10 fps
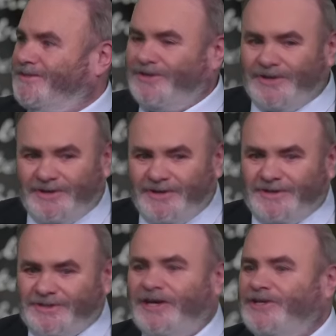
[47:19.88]
to the
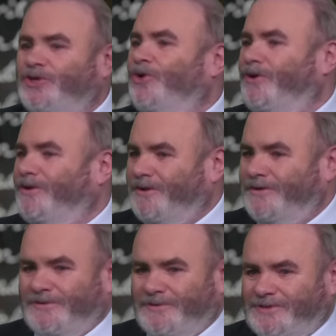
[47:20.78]
sexual
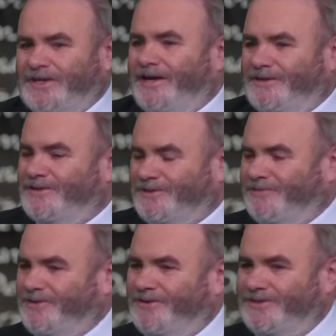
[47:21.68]
standards
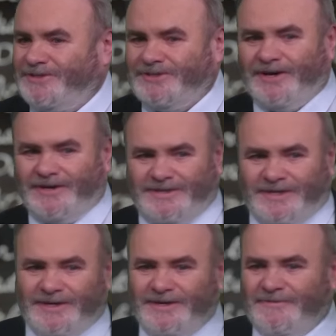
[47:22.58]
of the
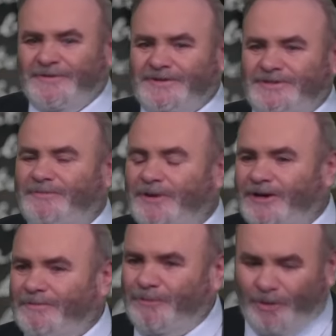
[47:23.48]
society nope. to become